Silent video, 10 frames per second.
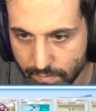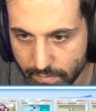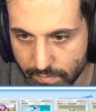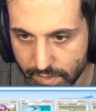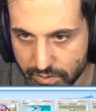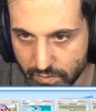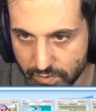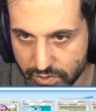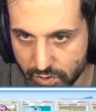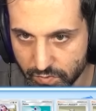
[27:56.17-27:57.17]
Let's go
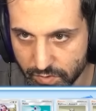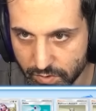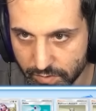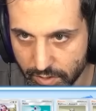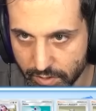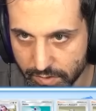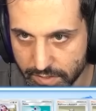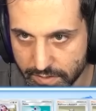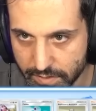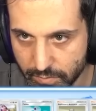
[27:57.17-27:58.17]
for silver of our own
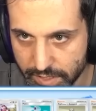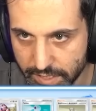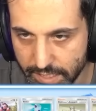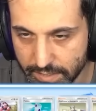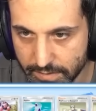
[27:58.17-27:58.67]
and see what they got.